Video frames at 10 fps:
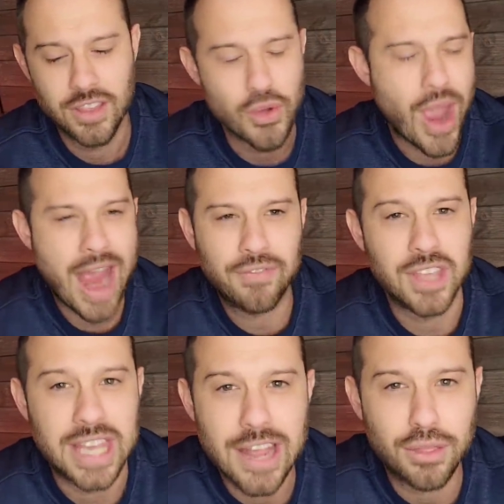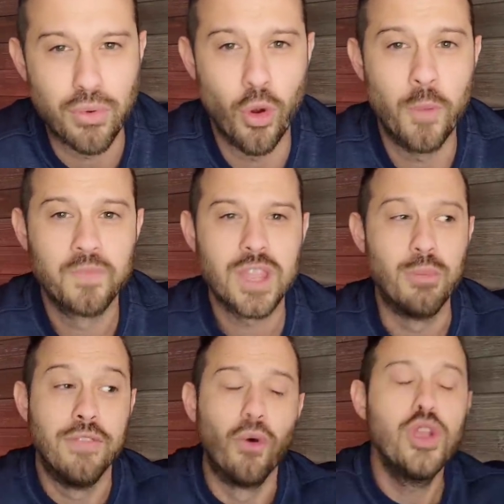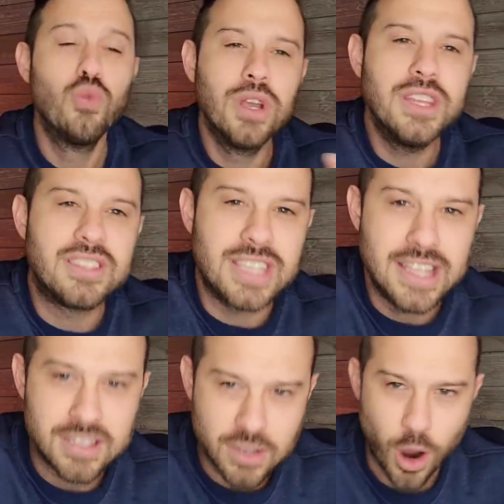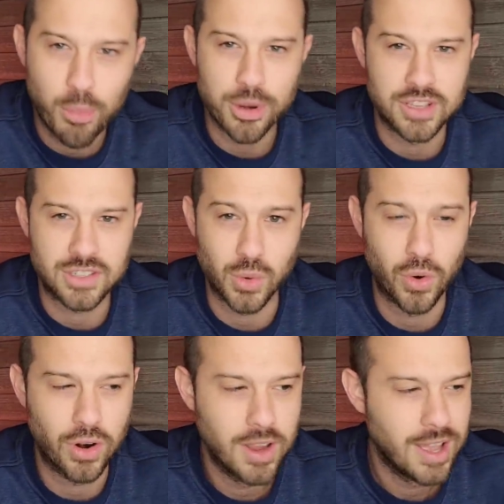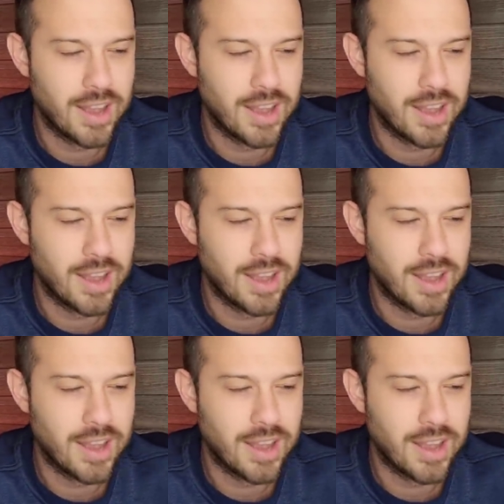that you have to get through before you really see these companies soar.